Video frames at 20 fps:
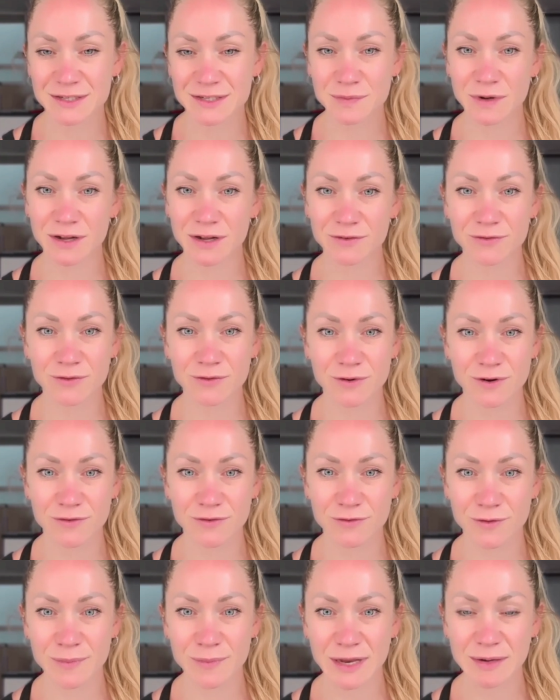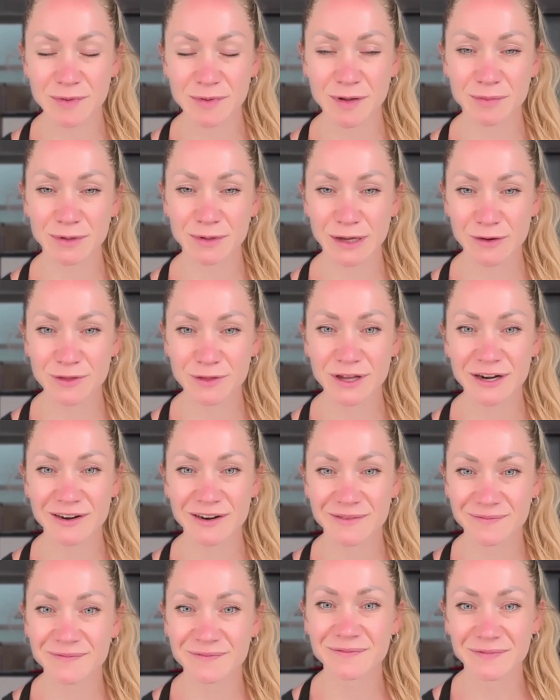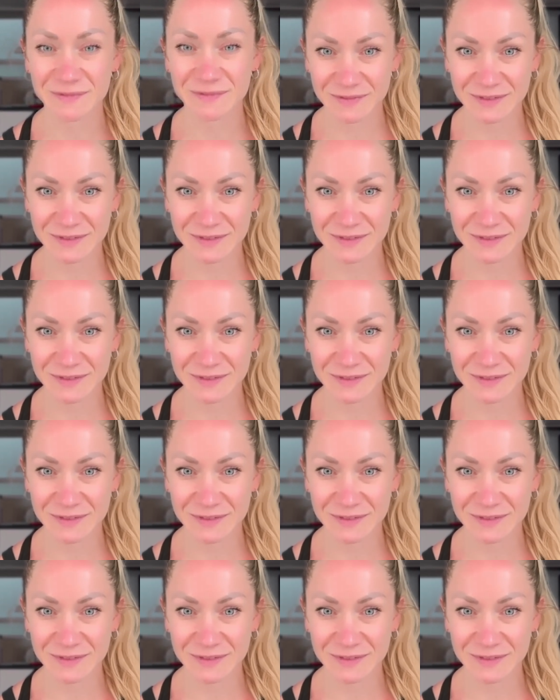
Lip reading: as well for many people out there.